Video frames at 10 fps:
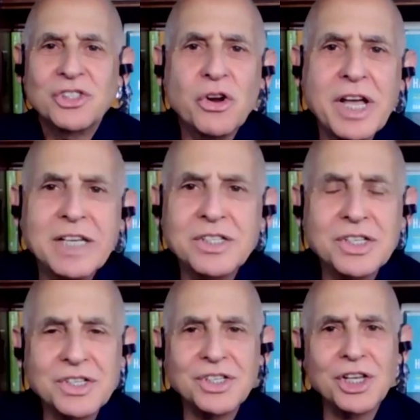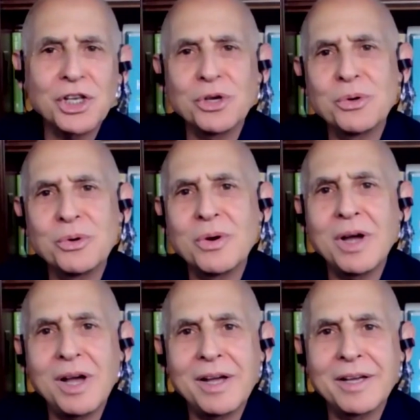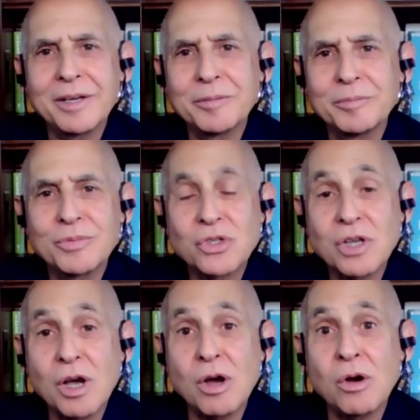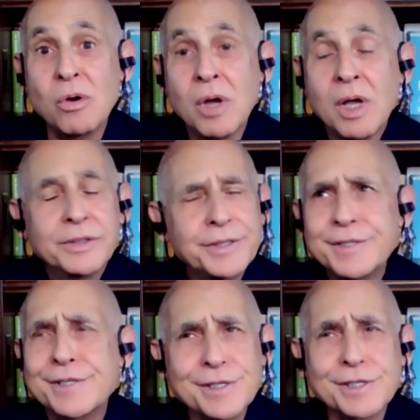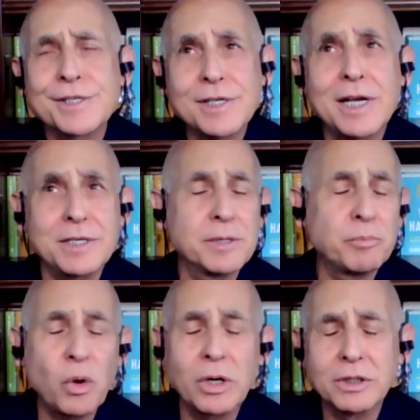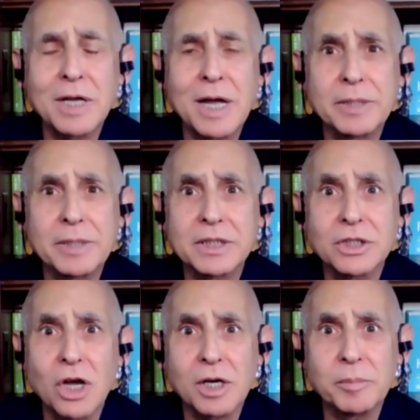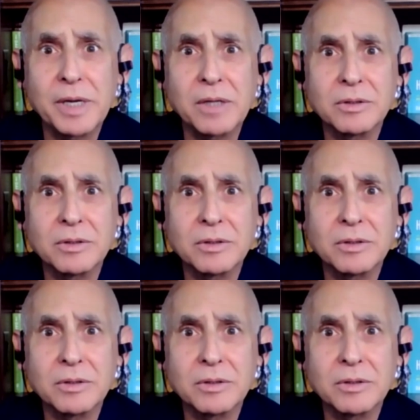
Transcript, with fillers: So nice to see you. I am so, this is just such an important topic to talk about.